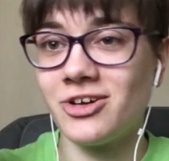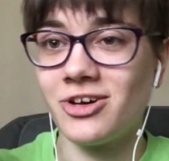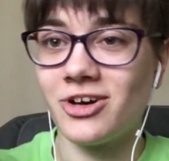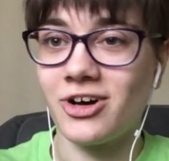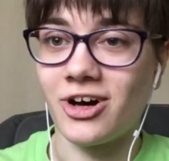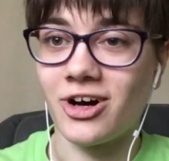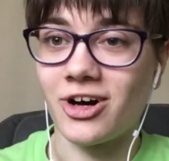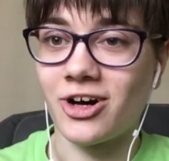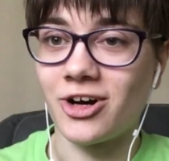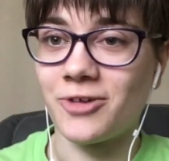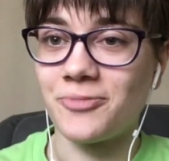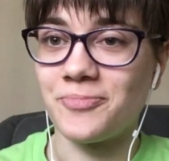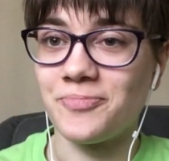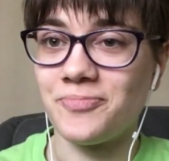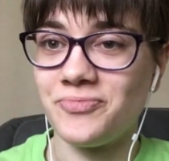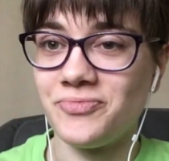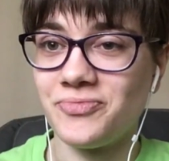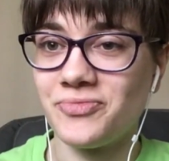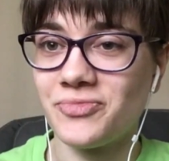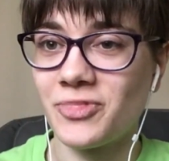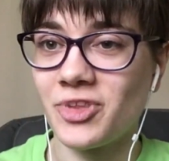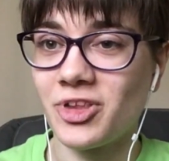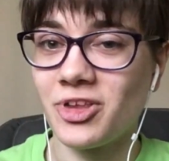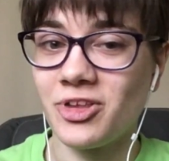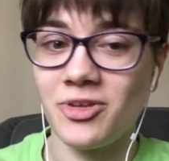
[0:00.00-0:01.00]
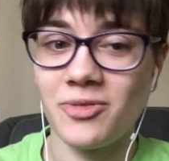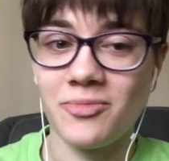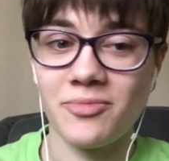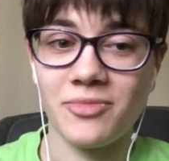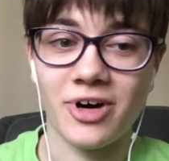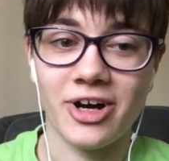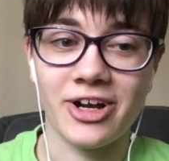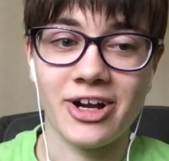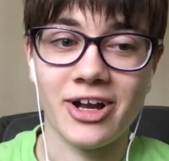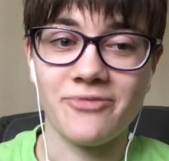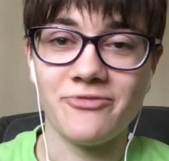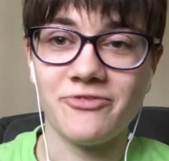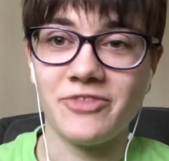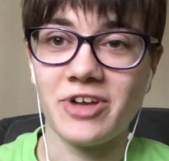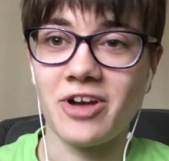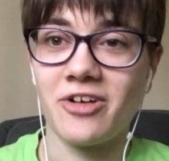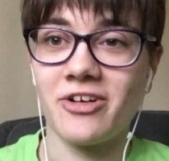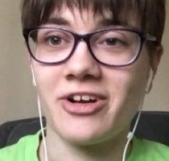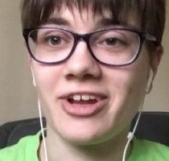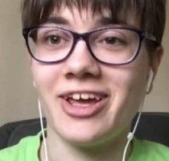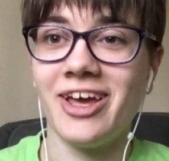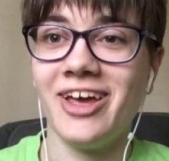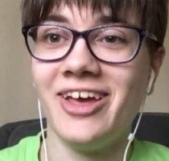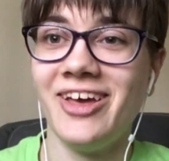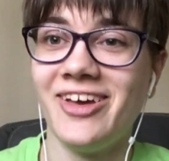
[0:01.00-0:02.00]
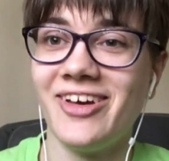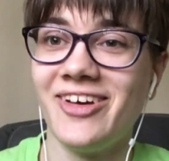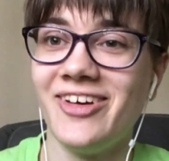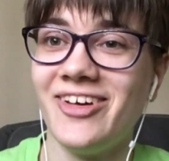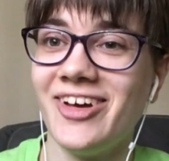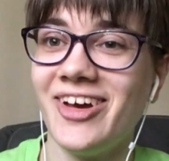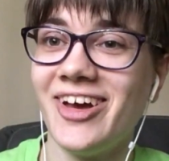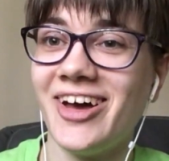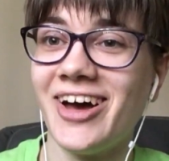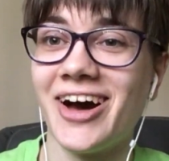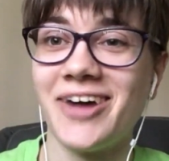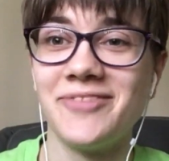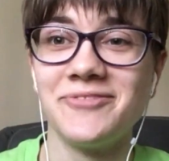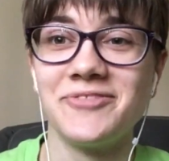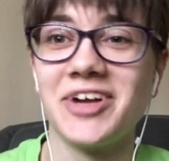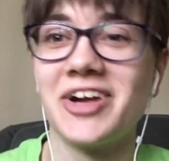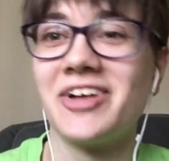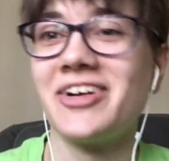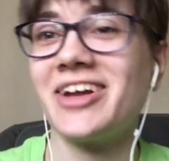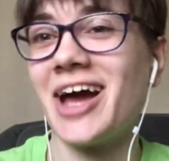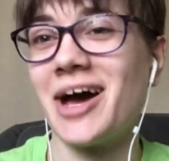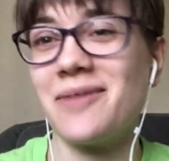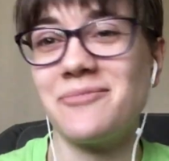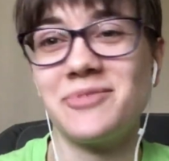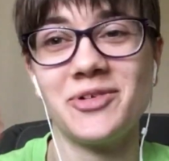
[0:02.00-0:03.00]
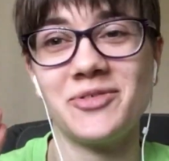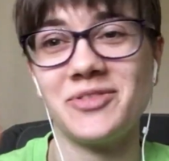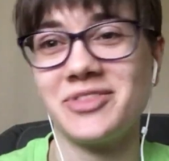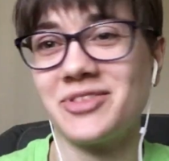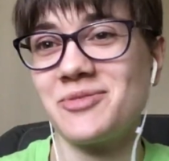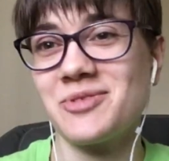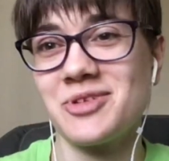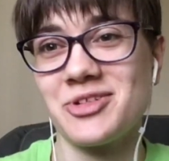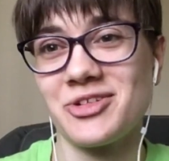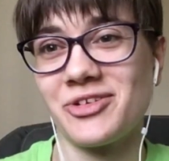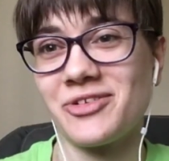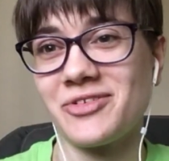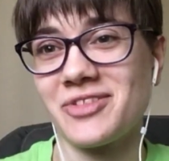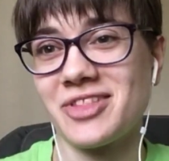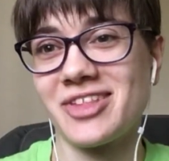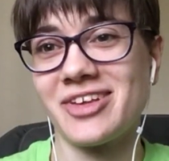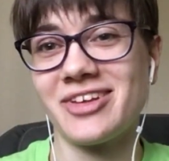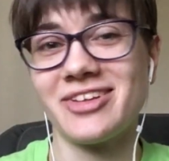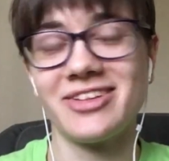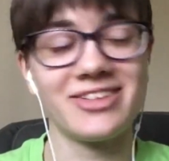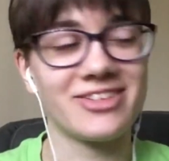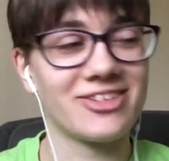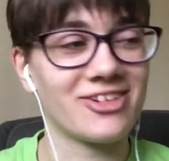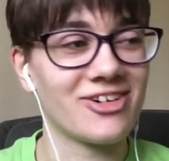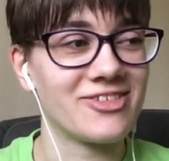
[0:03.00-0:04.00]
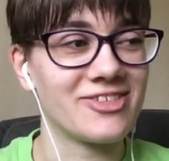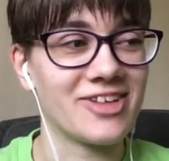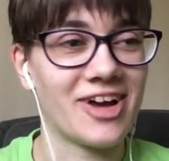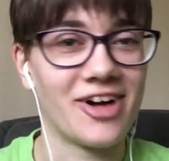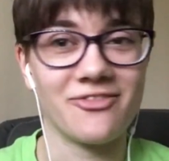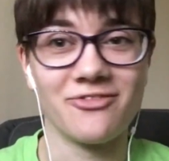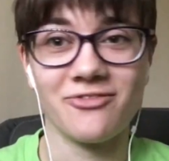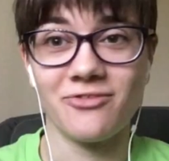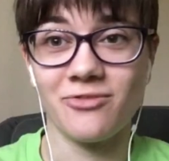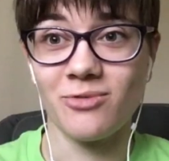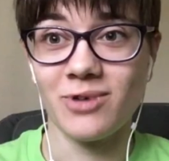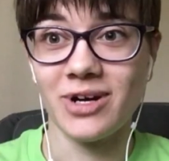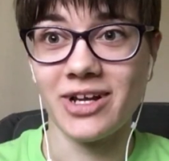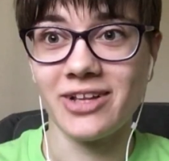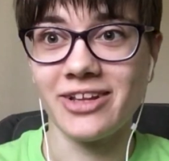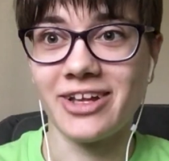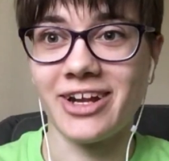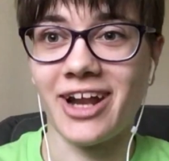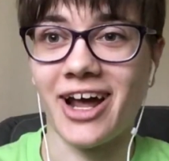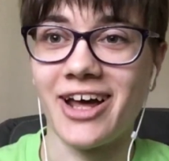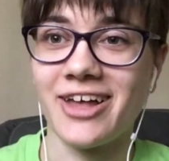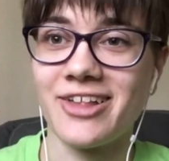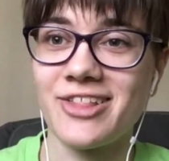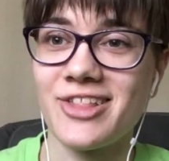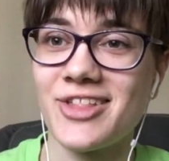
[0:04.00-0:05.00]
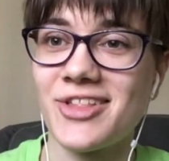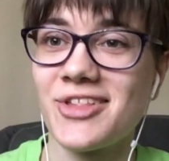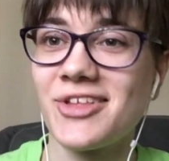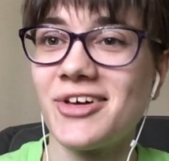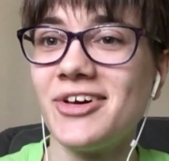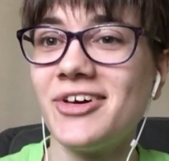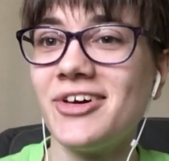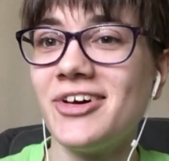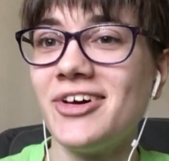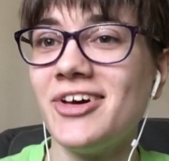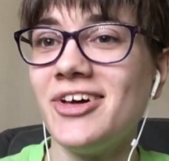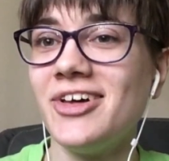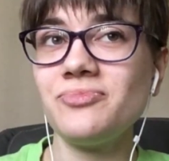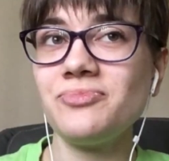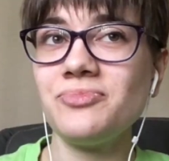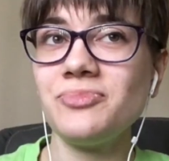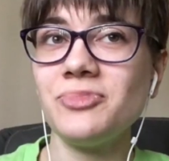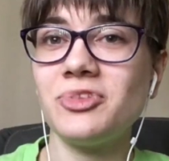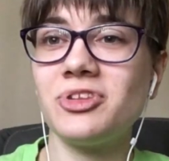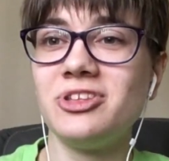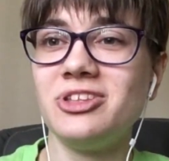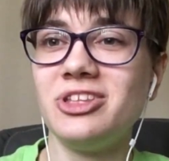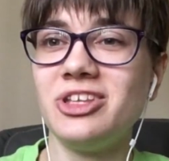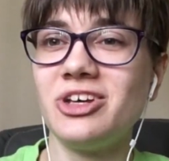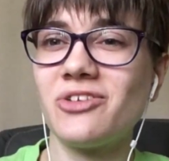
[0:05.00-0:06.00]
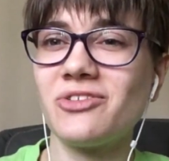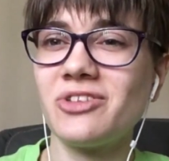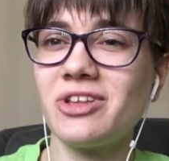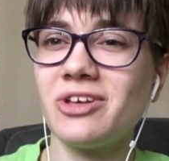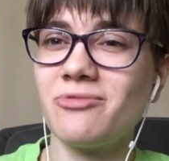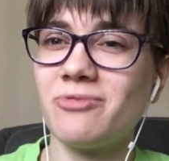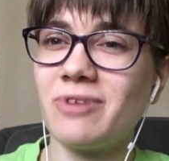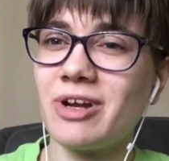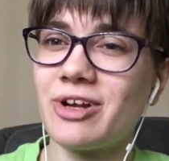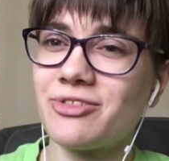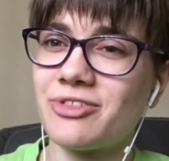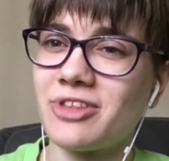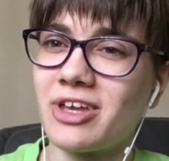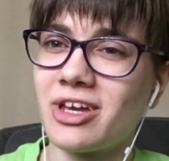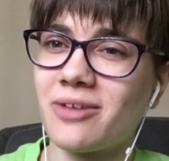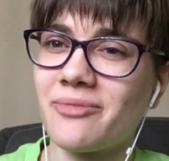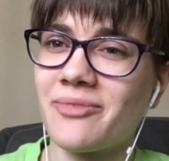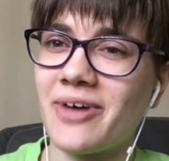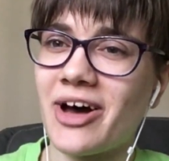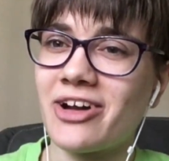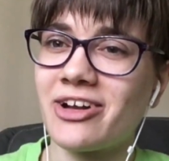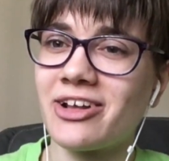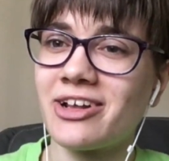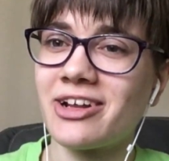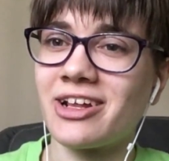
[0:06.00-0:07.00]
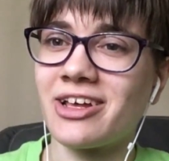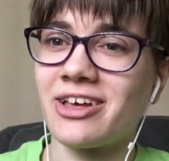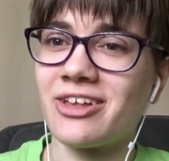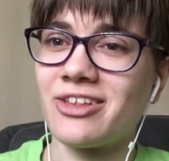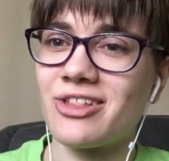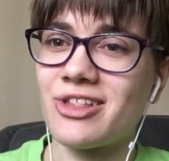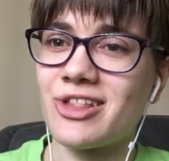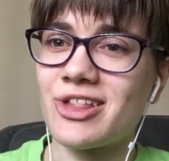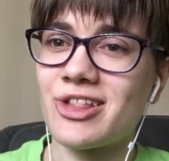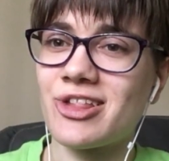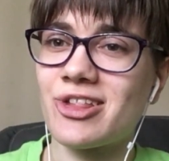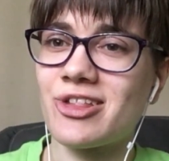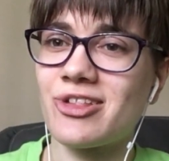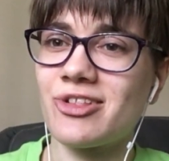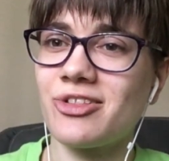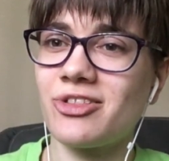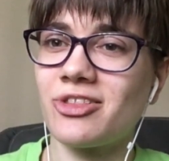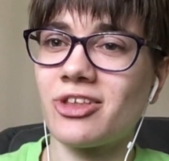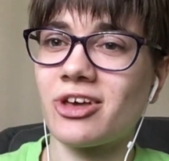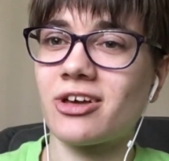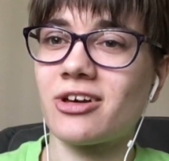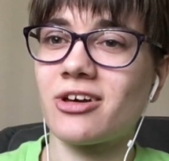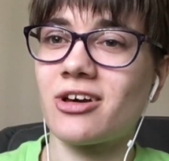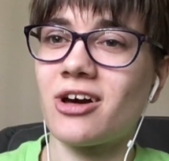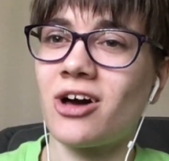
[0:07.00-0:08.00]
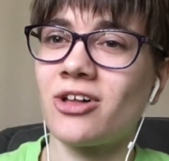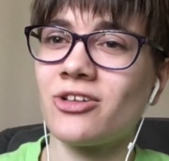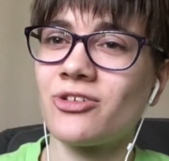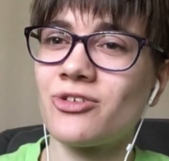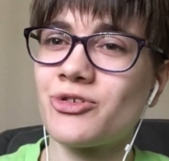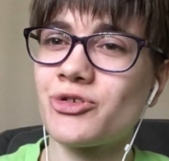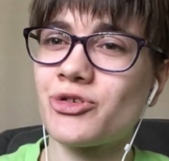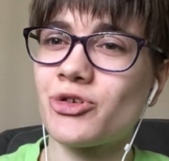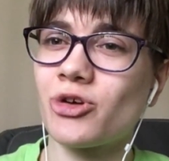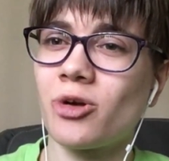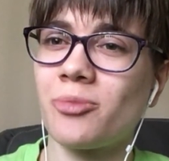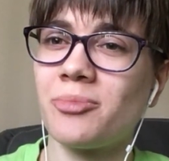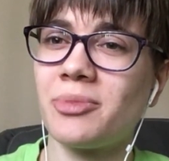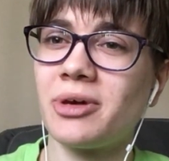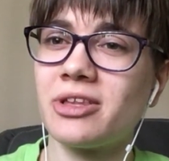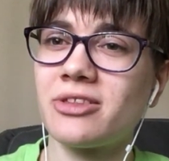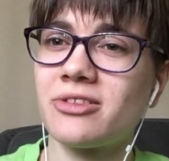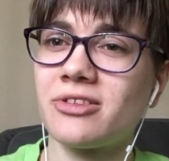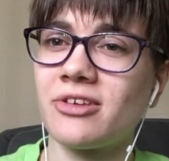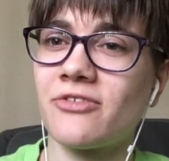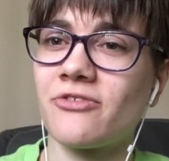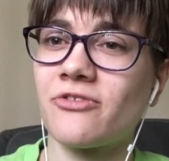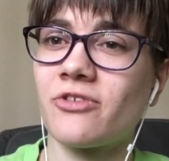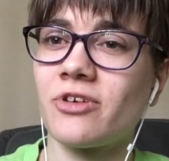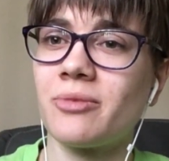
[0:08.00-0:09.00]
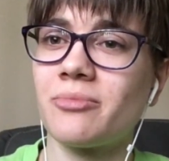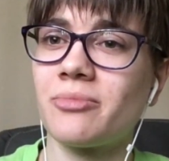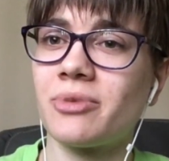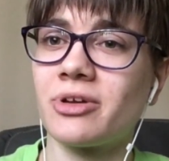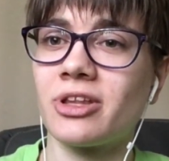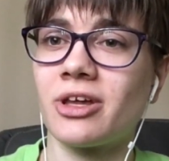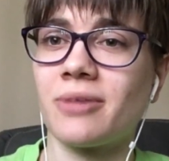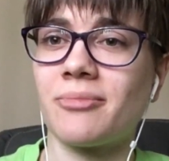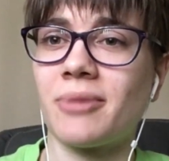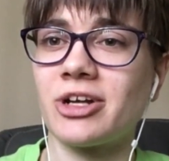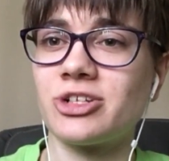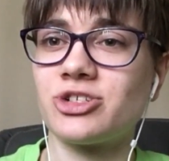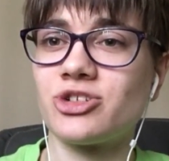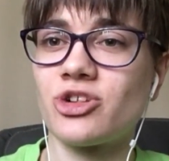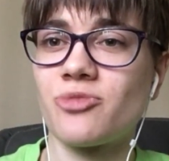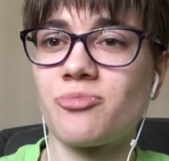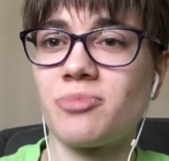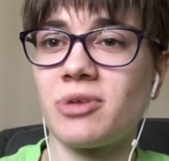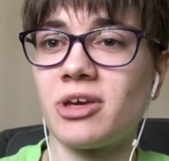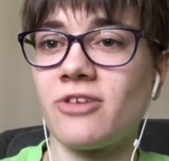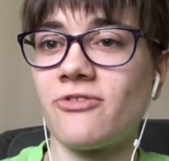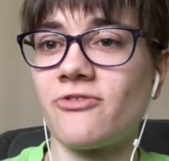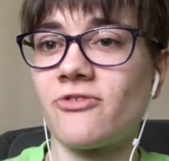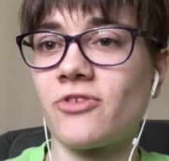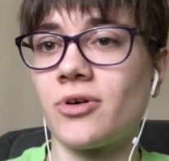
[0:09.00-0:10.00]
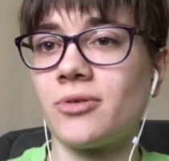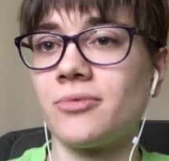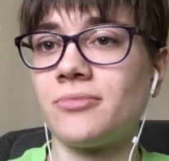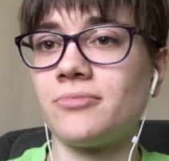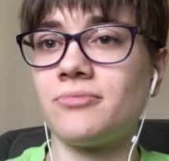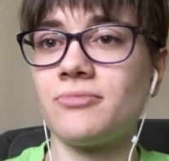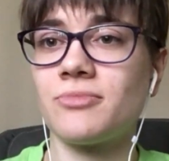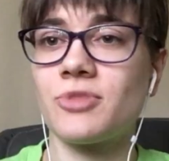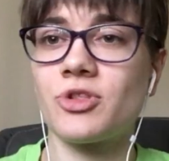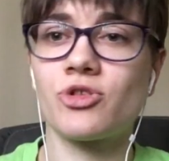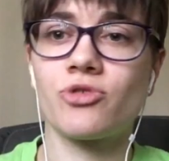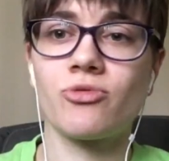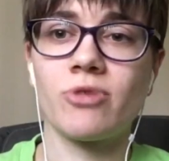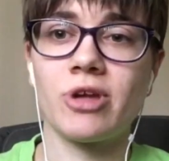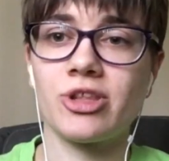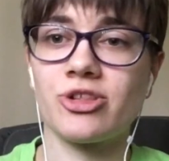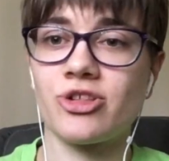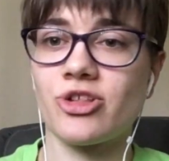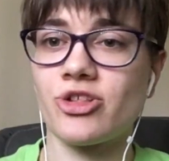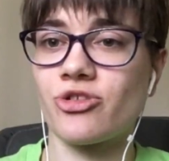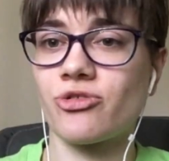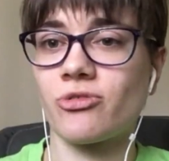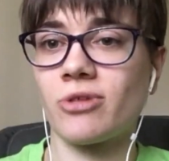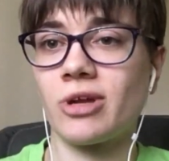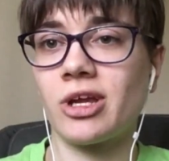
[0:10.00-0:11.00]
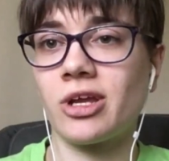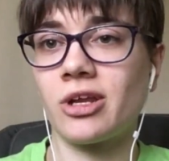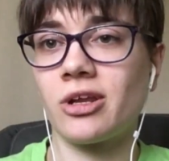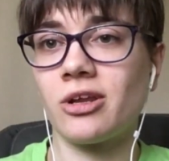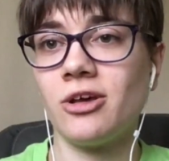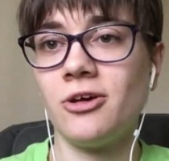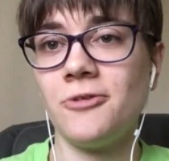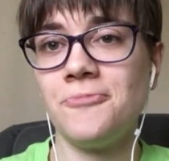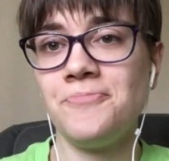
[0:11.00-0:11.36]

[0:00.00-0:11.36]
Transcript: But I'm very, I'm very happy with the results. It turned out really nice. The only weird thing about it is the colors are a bit different, but that might just be from screen to screen.